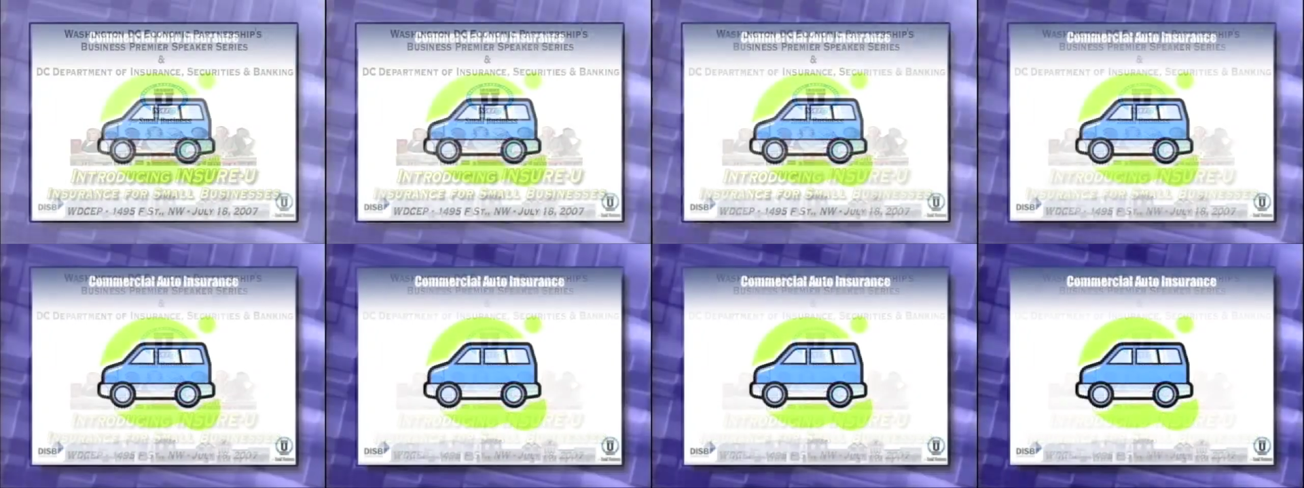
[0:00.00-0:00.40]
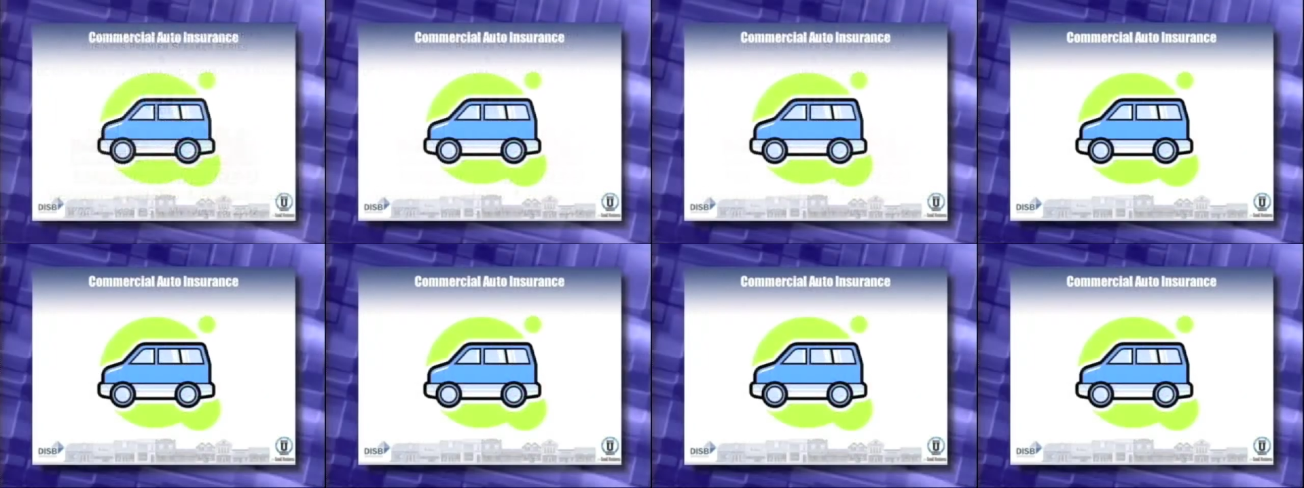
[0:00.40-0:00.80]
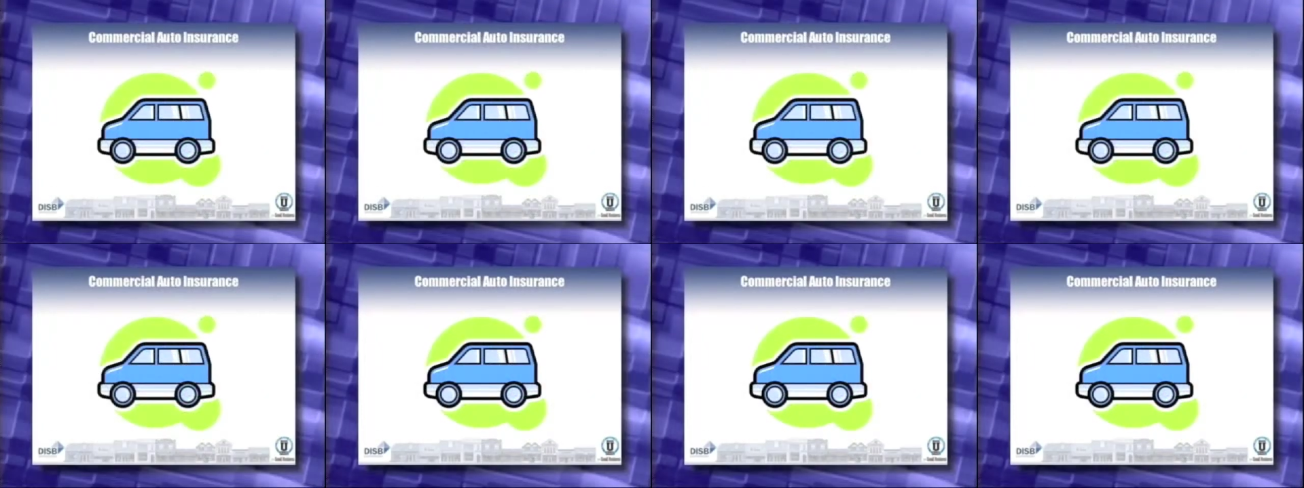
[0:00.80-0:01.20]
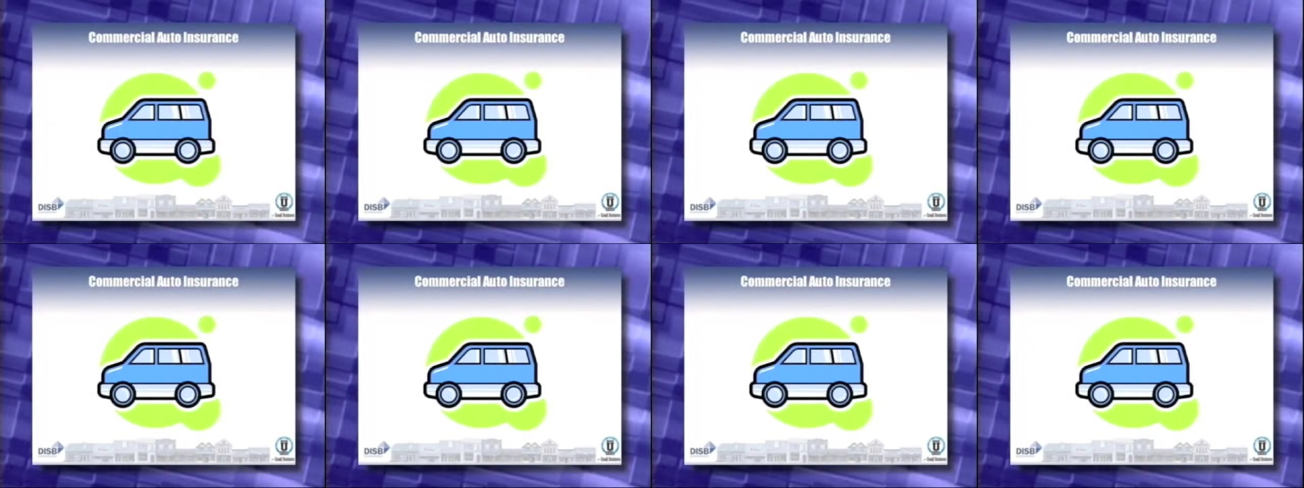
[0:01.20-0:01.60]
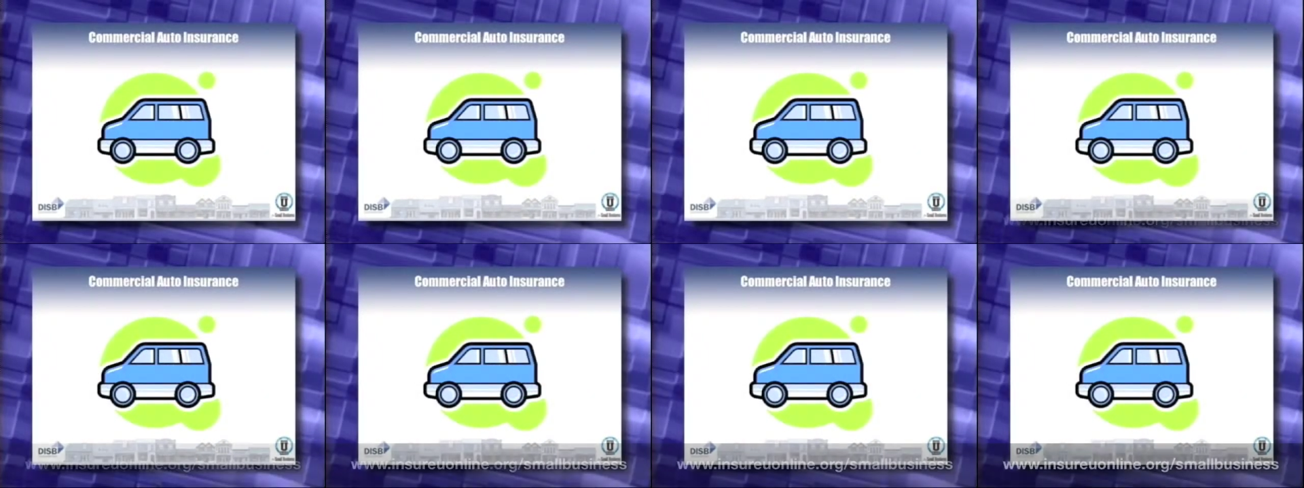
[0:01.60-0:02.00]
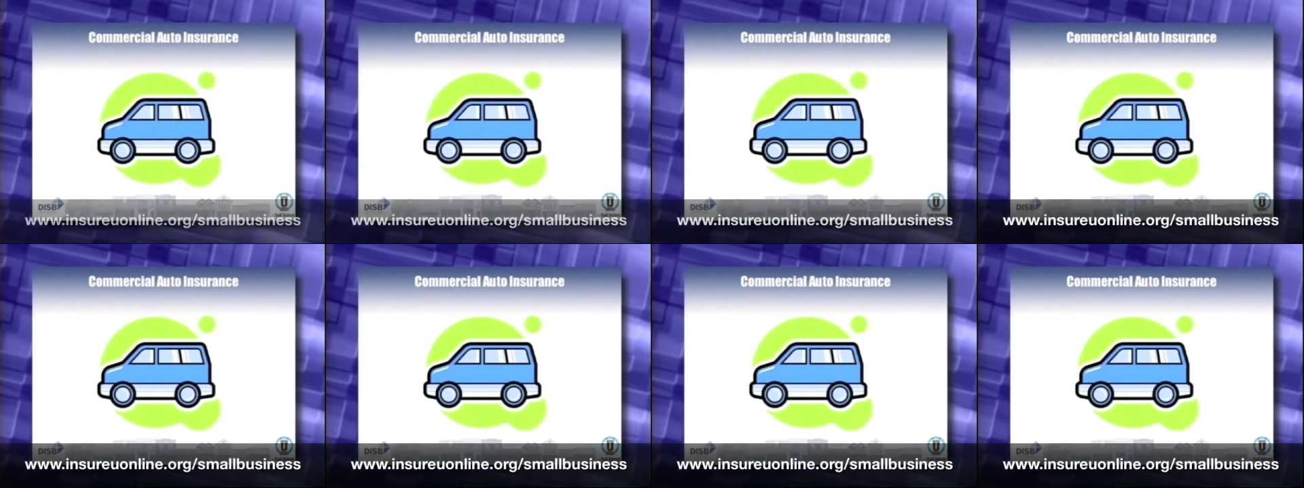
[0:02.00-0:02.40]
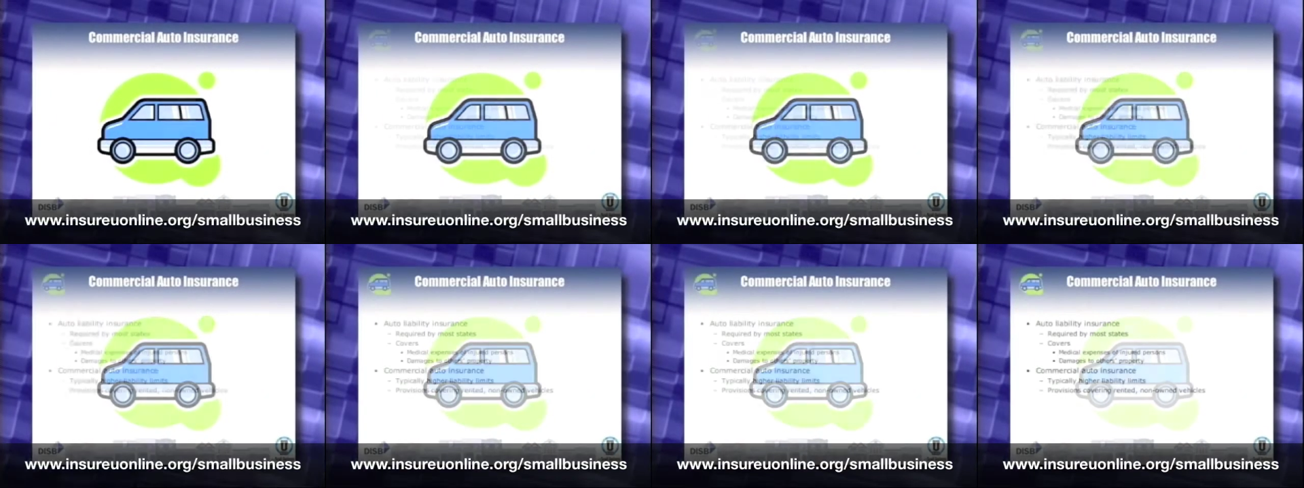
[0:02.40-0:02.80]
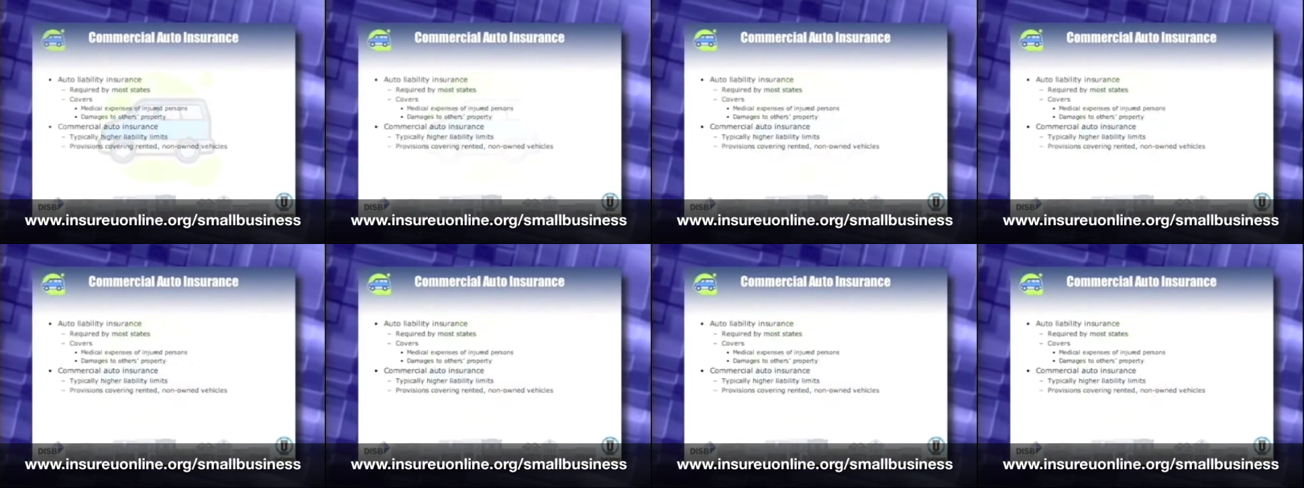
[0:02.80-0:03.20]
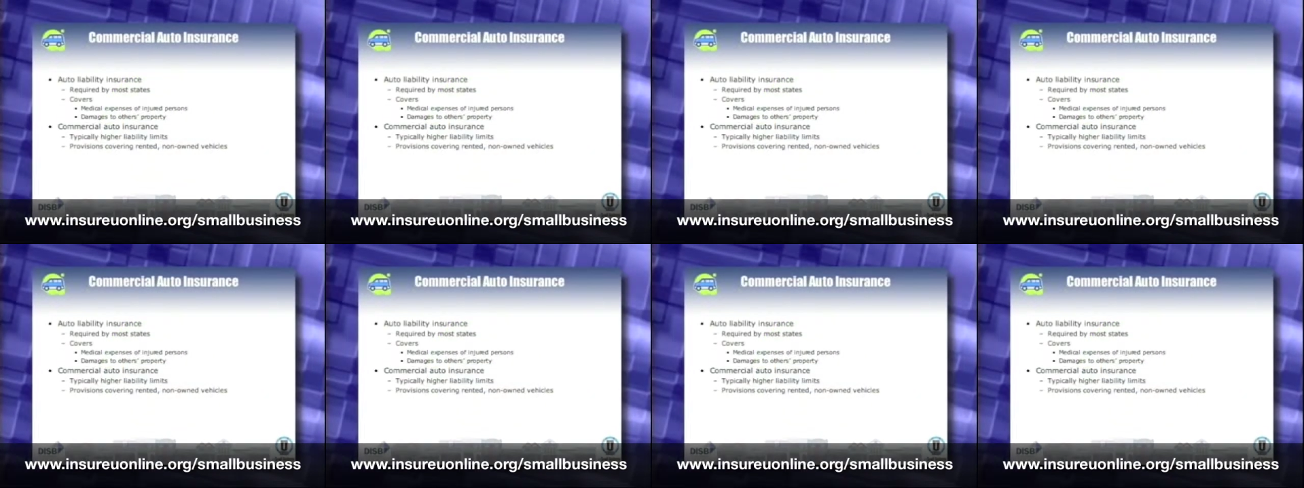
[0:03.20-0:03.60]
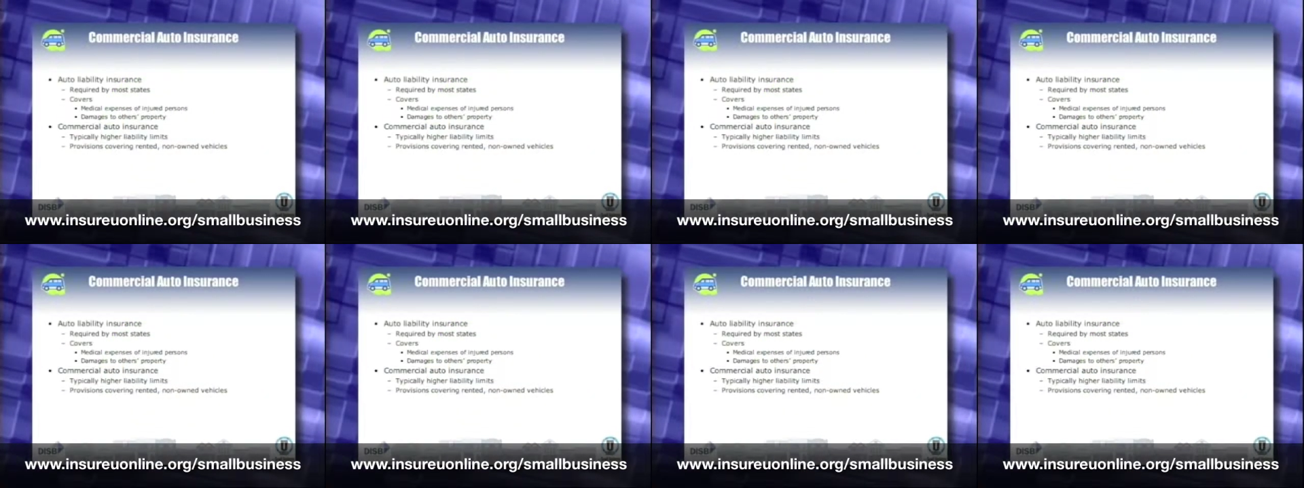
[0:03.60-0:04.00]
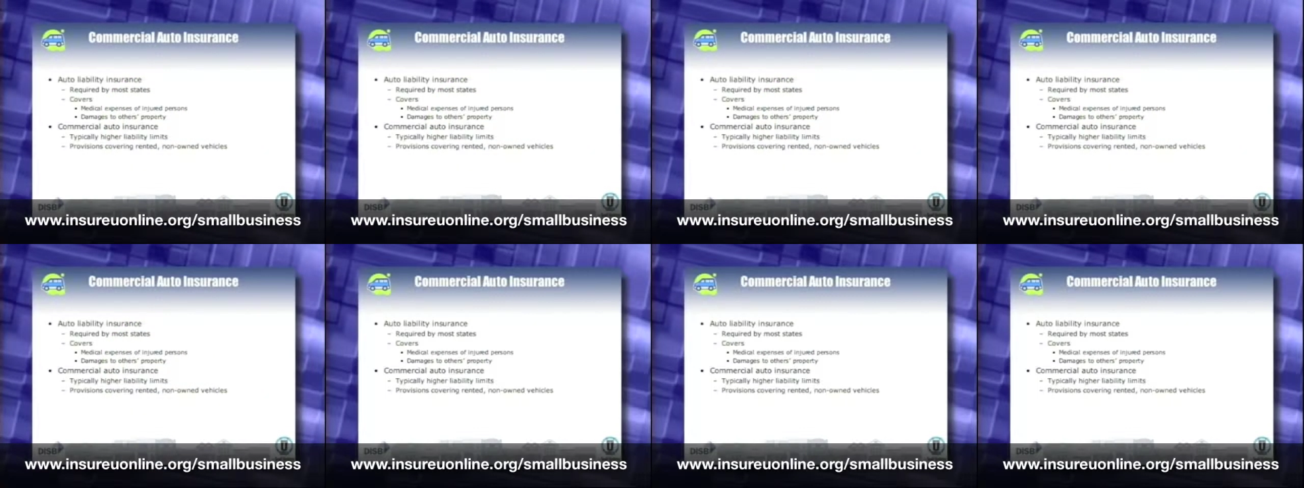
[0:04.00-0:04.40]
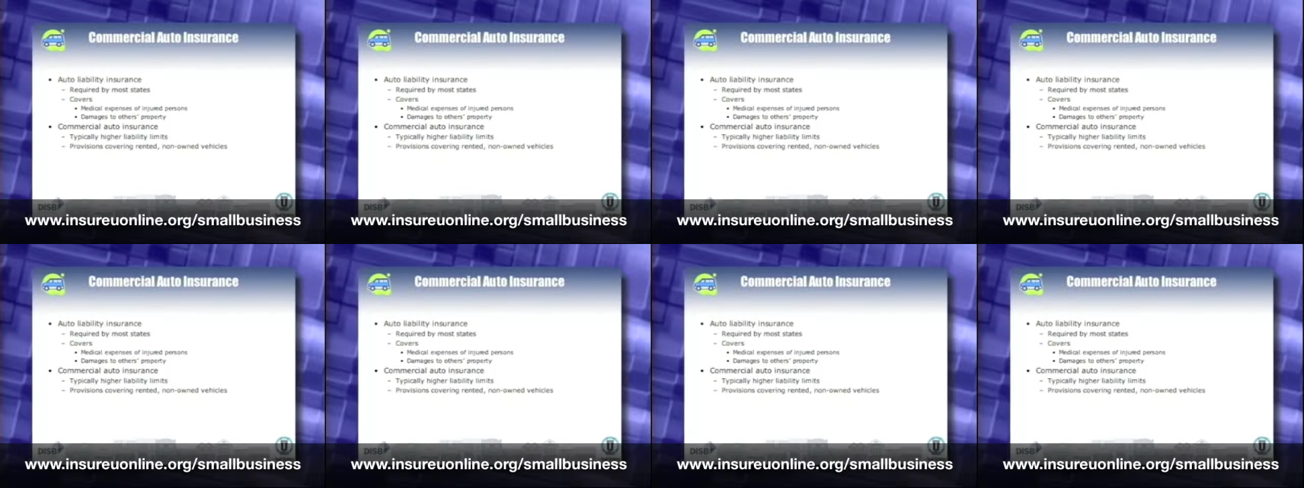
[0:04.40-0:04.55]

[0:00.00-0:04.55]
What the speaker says: No face is visible, so there are no lips to read.